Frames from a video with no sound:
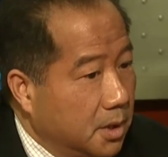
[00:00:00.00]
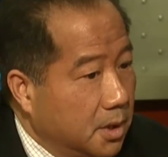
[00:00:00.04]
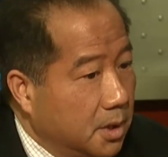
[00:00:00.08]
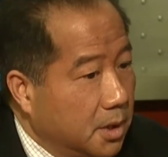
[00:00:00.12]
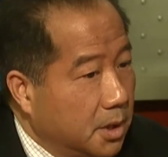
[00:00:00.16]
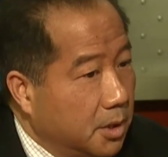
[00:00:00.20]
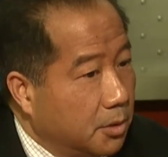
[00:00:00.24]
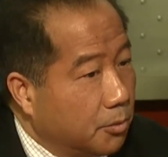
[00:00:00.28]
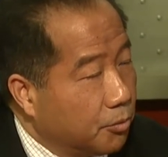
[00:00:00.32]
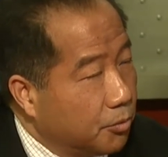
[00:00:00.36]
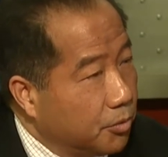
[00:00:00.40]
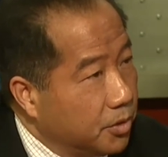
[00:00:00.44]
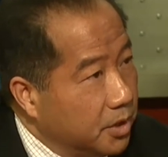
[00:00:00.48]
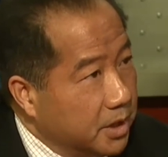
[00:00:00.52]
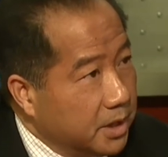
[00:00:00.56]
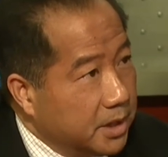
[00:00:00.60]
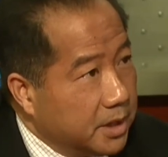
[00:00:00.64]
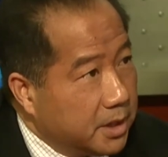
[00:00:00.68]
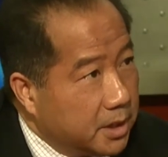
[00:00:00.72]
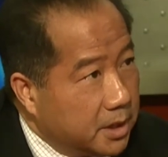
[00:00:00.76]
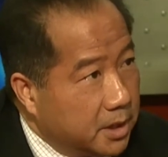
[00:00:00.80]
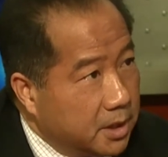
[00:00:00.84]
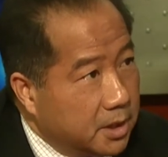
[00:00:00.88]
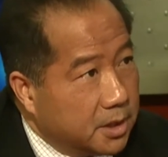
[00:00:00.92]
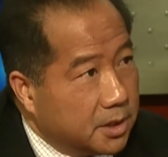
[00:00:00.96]
it
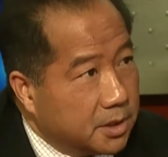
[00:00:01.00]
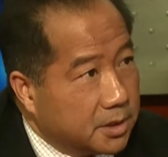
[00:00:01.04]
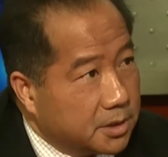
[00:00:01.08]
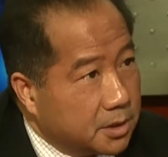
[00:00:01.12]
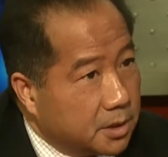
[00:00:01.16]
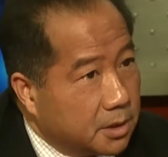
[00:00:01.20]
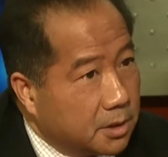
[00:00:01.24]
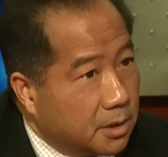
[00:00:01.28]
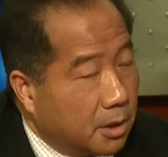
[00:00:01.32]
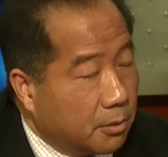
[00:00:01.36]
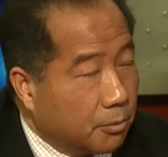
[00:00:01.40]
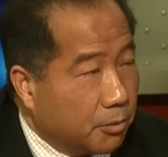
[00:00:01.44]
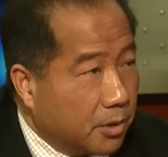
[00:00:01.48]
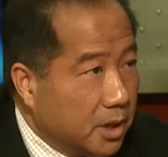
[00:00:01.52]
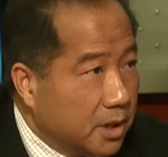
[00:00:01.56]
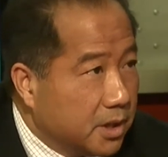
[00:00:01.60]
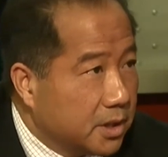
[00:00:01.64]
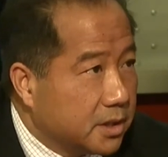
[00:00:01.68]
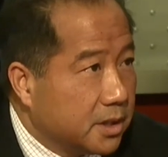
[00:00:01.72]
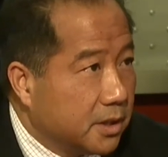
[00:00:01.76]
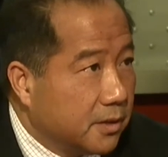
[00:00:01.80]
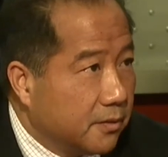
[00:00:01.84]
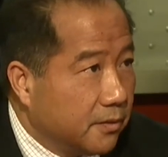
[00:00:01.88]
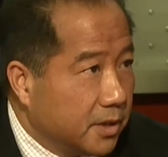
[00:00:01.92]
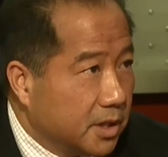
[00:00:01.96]
really is a
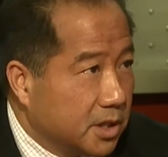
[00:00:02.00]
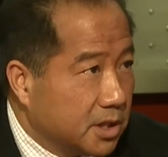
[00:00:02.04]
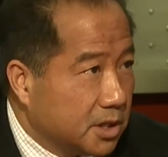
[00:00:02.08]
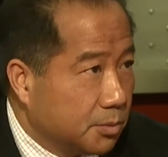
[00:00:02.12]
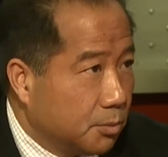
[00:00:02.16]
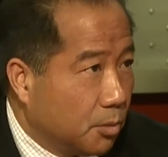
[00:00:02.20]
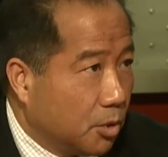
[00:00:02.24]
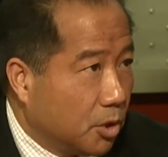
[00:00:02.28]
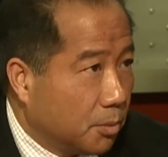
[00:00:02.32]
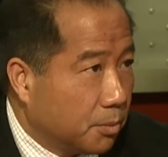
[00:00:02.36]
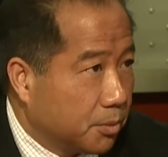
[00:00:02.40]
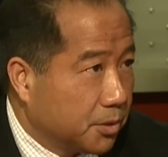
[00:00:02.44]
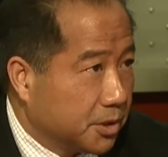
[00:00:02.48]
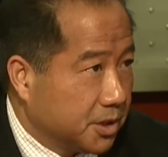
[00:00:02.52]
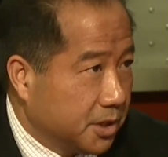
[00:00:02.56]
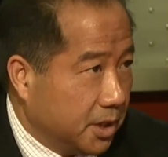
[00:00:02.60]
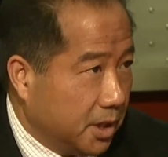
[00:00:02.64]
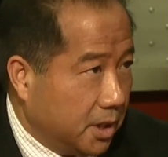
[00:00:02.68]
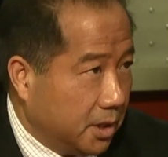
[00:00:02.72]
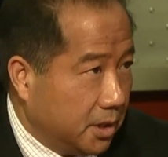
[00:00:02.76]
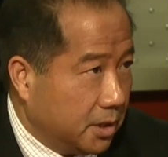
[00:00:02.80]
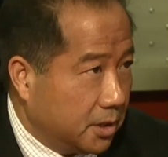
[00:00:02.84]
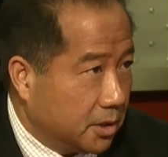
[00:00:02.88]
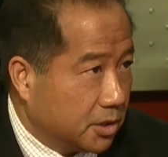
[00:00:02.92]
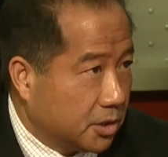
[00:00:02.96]
relatively small
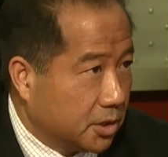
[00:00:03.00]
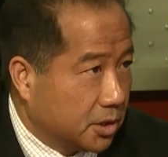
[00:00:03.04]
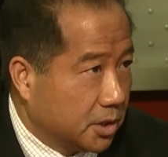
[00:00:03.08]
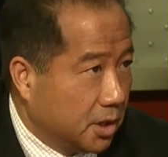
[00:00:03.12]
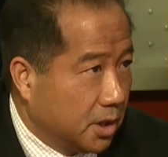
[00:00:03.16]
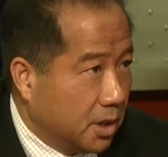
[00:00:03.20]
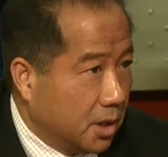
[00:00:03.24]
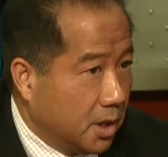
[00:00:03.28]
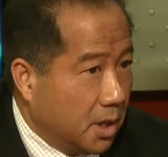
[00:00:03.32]
percentage.